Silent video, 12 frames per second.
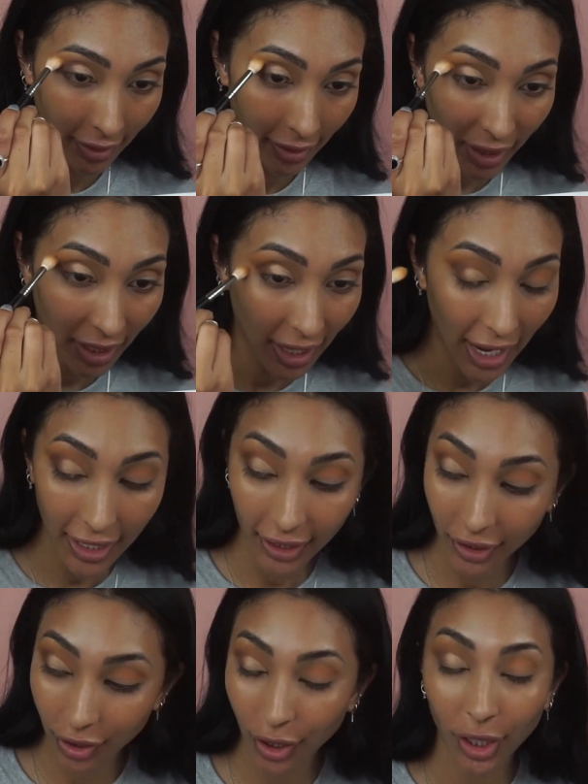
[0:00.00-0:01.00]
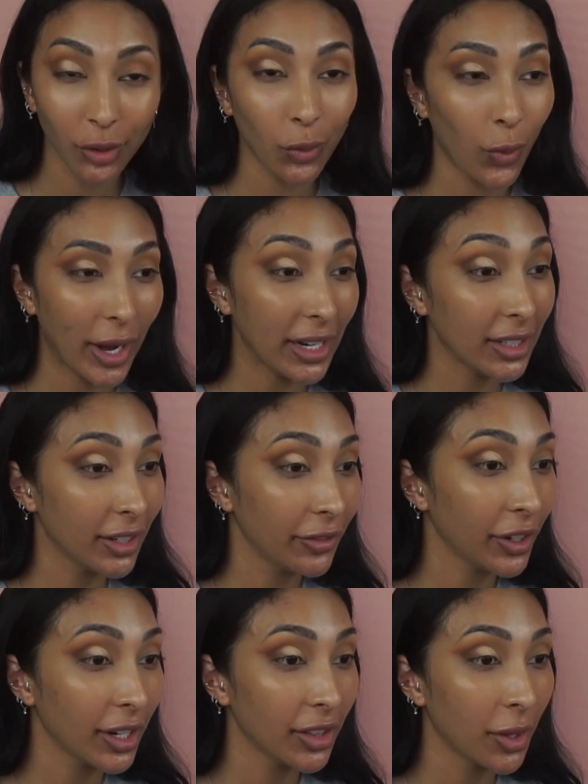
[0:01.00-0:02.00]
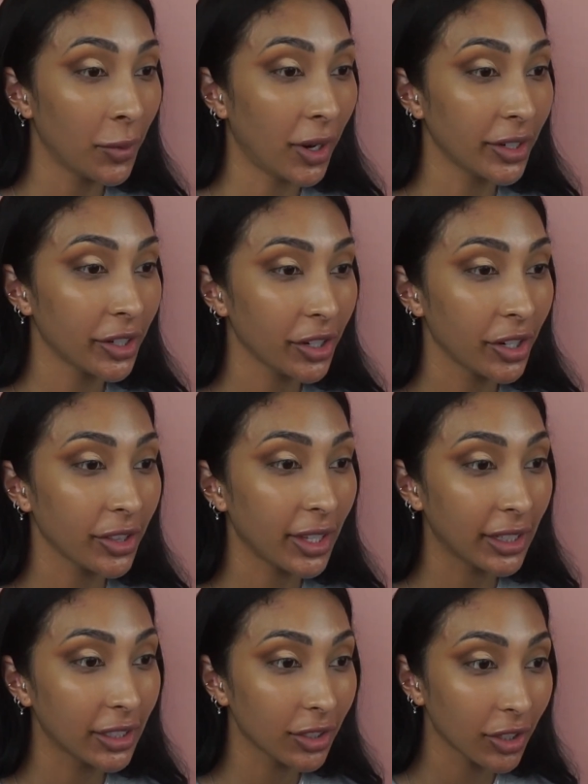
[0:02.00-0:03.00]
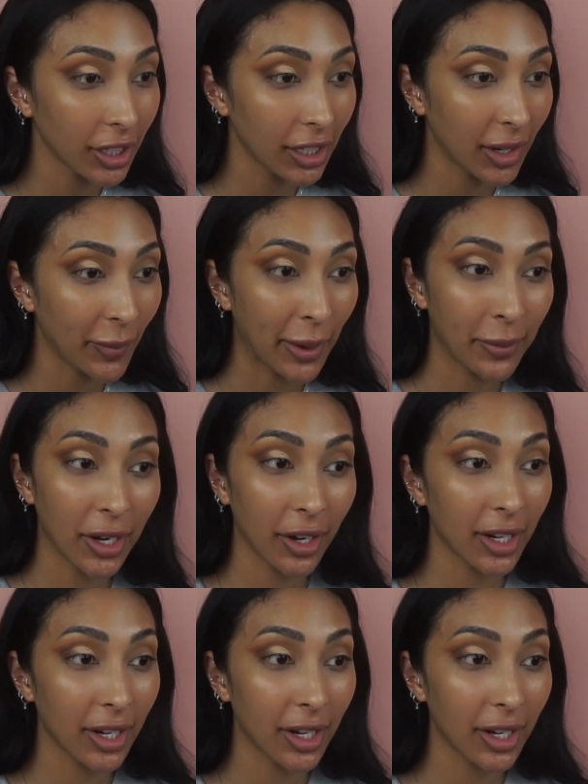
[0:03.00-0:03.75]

But again, it's looking way different in the monitor than it's looking in my mirror.